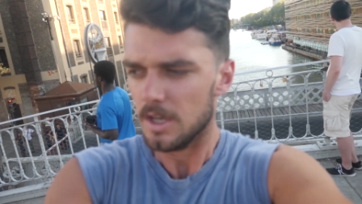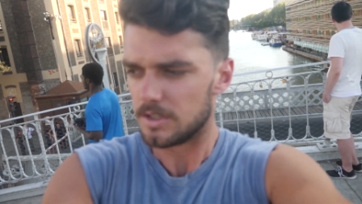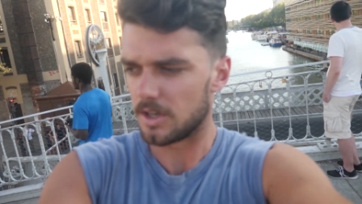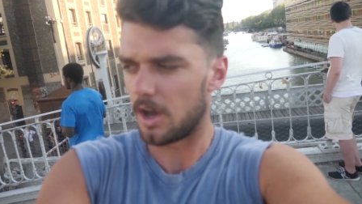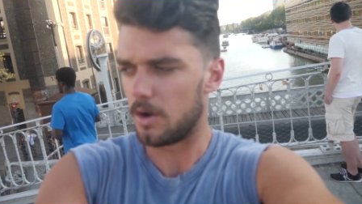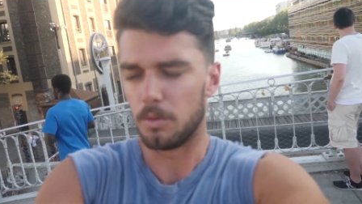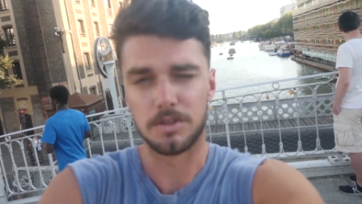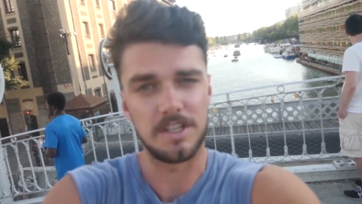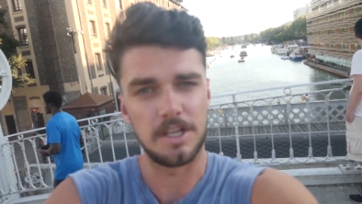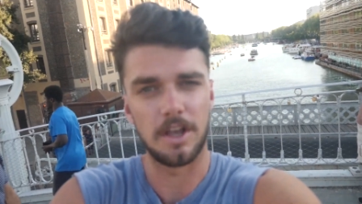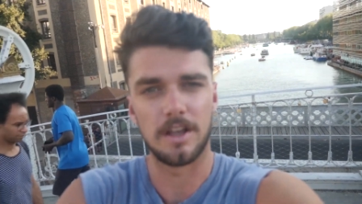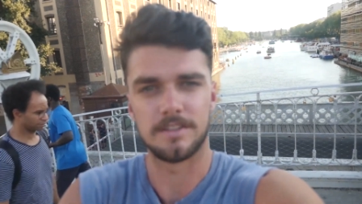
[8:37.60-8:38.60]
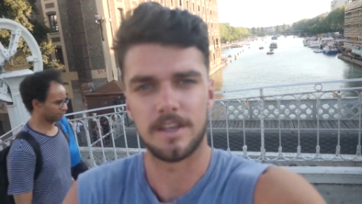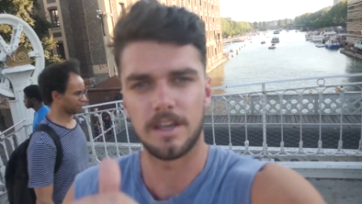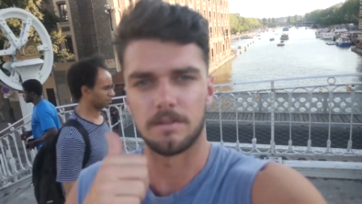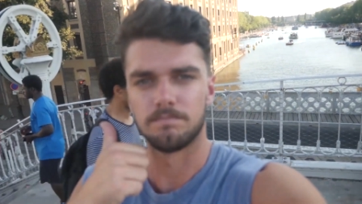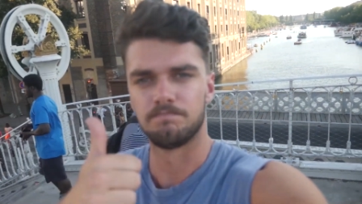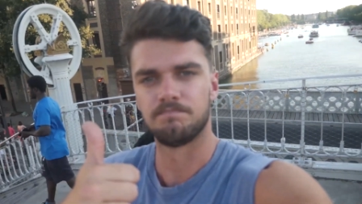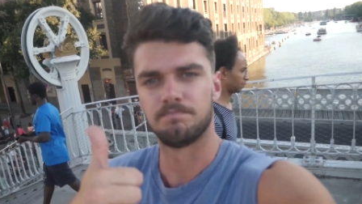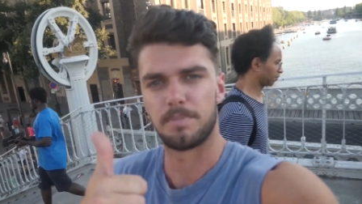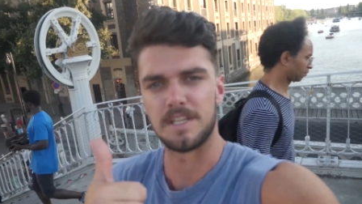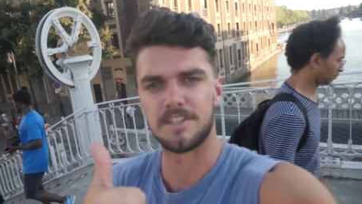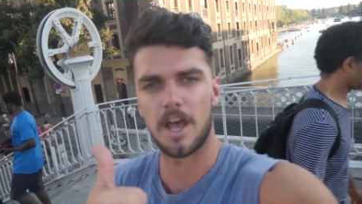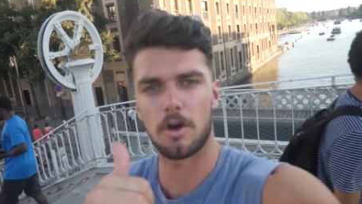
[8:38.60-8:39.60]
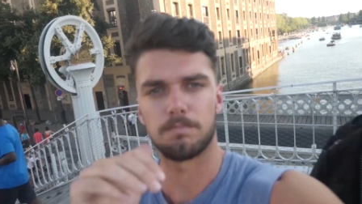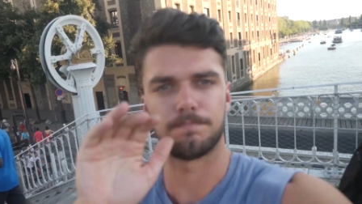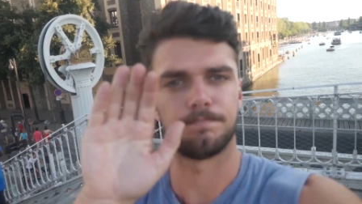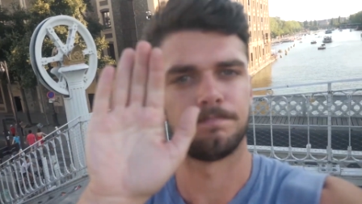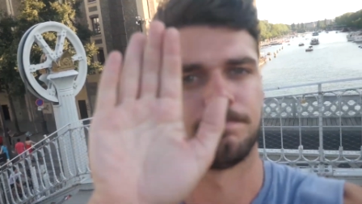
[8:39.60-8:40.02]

So we'll see you guys there. Peace out.